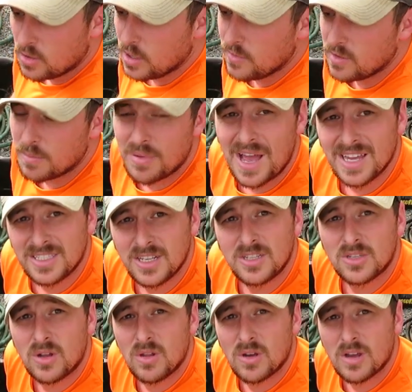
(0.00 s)
or even the
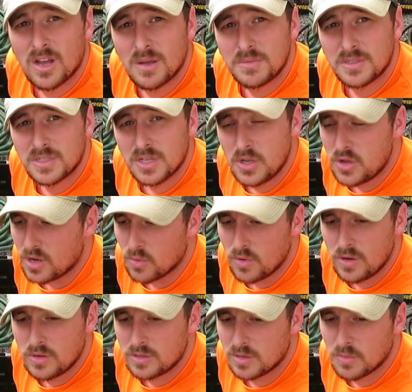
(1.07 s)
plastic solo cups. You
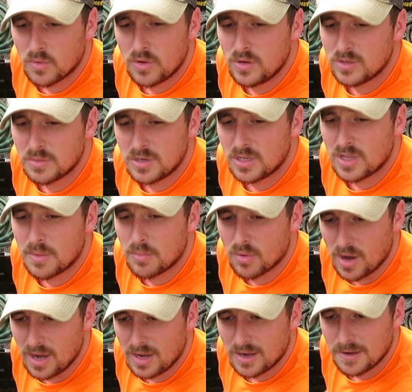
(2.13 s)
can reuse them and reuse them until they
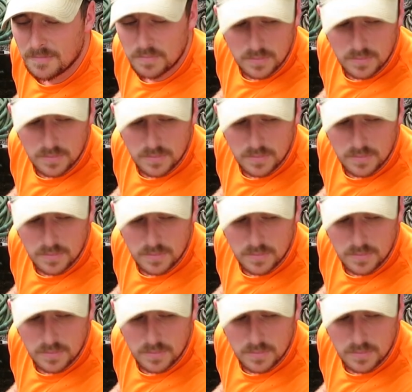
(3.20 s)
break.